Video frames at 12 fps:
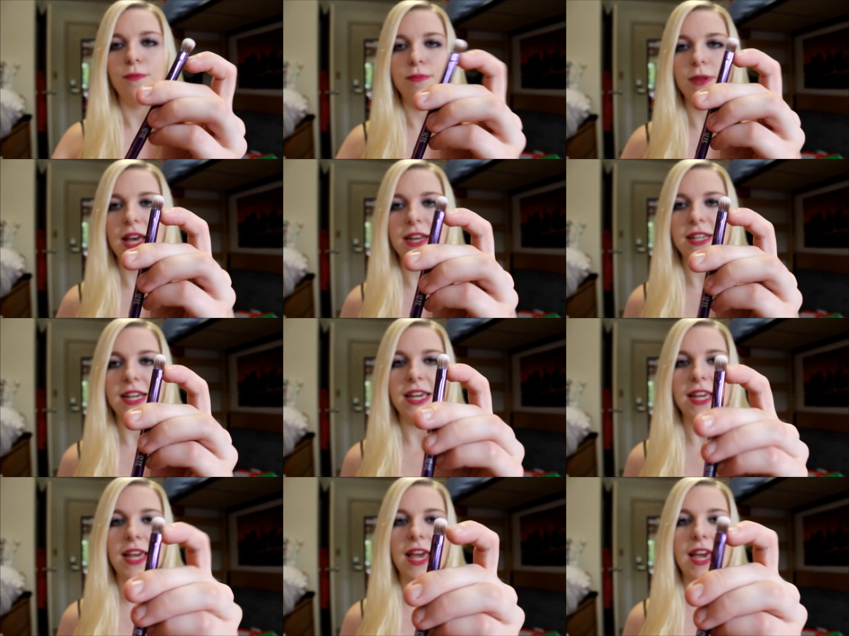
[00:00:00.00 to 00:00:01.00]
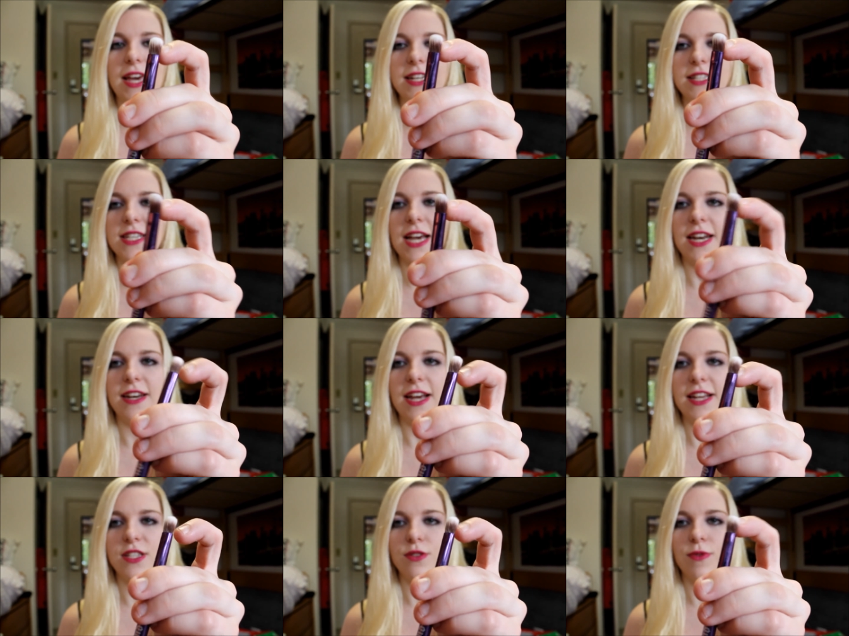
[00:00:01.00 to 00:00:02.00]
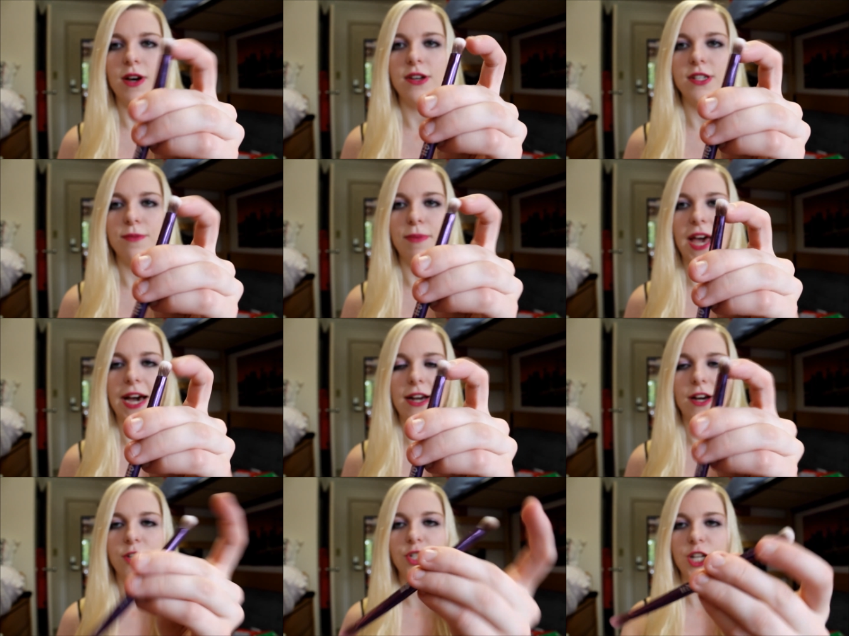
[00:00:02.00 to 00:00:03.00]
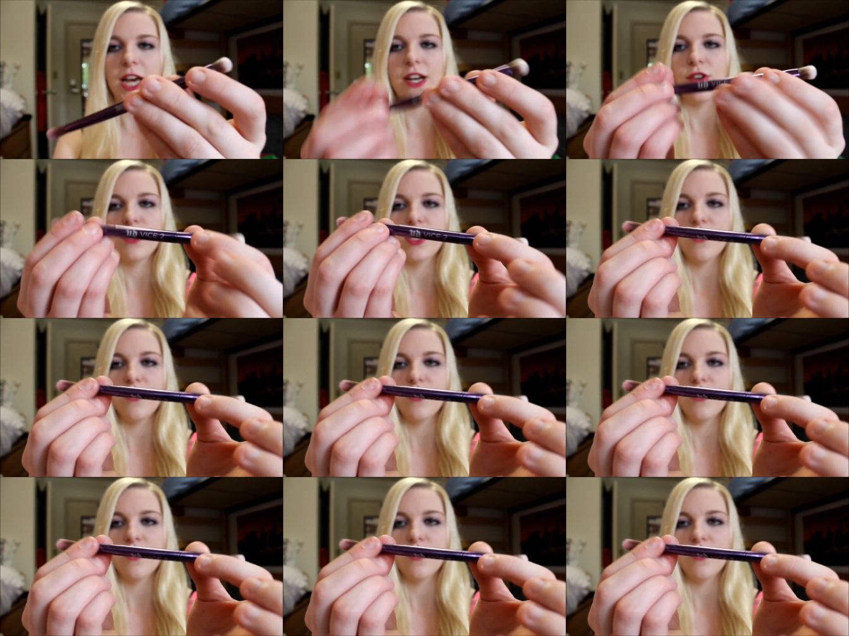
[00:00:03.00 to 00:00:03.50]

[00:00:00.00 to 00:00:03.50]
blending, and it's got a nice one to pack on shadows.